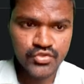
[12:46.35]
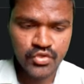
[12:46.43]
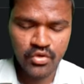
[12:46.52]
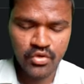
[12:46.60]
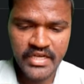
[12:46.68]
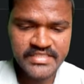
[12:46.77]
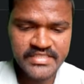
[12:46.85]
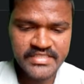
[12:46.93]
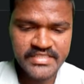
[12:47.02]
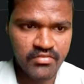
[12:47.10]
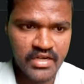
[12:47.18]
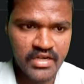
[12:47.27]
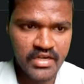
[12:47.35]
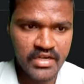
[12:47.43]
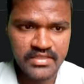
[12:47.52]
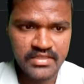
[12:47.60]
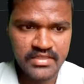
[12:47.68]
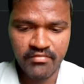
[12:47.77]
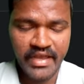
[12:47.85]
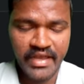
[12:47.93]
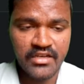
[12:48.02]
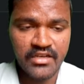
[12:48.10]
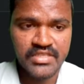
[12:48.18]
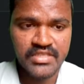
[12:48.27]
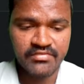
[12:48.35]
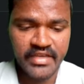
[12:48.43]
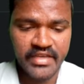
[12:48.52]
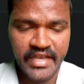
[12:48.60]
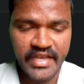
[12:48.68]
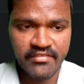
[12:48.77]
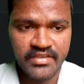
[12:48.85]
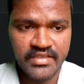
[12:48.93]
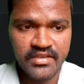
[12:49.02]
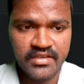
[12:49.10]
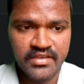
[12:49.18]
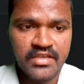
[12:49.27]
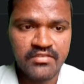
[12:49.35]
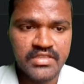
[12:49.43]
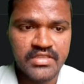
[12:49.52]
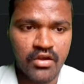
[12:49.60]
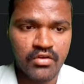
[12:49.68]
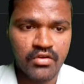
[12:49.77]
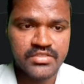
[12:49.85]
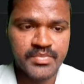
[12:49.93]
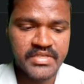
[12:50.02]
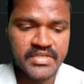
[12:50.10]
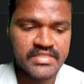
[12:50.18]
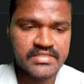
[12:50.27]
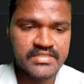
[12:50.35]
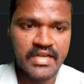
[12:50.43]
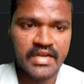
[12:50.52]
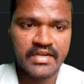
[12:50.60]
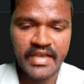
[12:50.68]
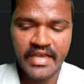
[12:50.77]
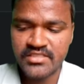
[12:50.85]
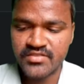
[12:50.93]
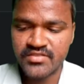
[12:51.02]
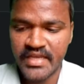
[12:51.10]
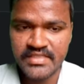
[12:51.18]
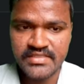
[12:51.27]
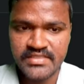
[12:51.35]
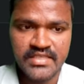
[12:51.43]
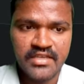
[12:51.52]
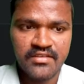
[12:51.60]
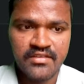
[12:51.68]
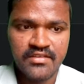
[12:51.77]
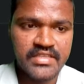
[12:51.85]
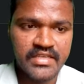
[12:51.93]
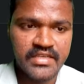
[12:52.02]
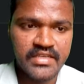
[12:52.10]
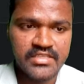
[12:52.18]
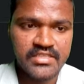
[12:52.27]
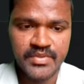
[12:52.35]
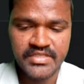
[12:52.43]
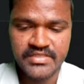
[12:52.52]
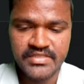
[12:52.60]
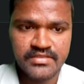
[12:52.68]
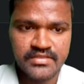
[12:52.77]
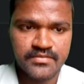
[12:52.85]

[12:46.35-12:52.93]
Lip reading: So let's see what the values that we are having with outer spaces and as well as inner spaces.